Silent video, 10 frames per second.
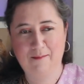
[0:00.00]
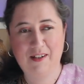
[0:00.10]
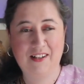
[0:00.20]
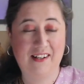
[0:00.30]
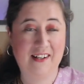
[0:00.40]

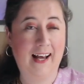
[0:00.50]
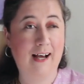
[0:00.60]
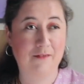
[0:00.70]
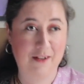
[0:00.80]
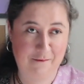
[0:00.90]
Because I didn't
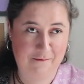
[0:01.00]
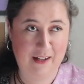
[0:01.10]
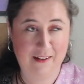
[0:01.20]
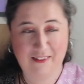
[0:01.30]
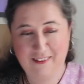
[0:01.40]
have enough
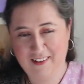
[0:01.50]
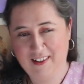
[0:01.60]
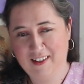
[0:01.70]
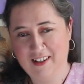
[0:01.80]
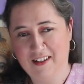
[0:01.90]
faith.
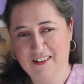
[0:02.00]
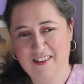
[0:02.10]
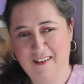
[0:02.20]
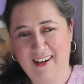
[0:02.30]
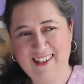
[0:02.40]

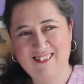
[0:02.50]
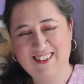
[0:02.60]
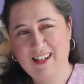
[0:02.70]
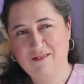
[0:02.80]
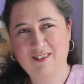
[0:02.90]
So I
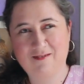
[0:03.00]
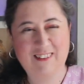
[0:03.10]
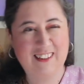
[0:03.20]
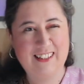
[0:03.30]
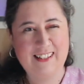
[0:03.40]
was never
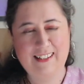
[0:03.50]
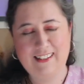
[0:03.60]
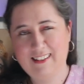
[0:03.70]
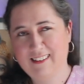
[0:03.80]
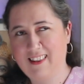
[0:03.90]

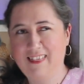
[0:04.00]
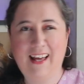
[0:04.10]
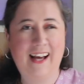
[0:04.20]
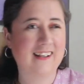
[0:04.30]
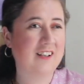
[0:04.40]
really
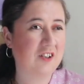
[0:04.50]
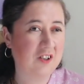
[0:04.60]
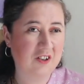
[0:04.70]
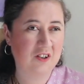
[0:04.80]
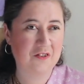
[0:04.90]
that
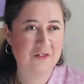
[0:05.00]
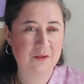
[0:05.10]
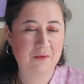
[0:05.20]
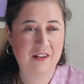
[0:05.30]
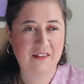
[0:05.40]

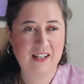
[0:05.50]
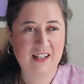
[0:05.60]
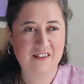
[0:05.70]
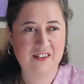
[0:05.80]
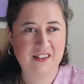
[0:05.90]
close with the
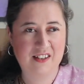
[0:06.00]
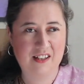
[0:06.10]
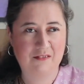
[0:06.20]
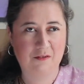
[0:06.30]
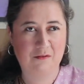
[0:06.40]
theology,
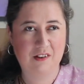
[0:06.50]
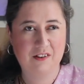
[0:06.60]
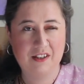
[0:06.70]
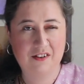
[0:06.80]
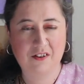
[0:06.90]
never
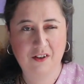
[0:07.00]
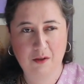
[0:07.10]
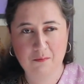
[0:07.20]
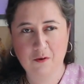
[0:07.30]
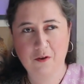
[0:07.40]
really took it
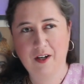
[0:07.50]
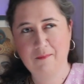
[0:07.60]
on board.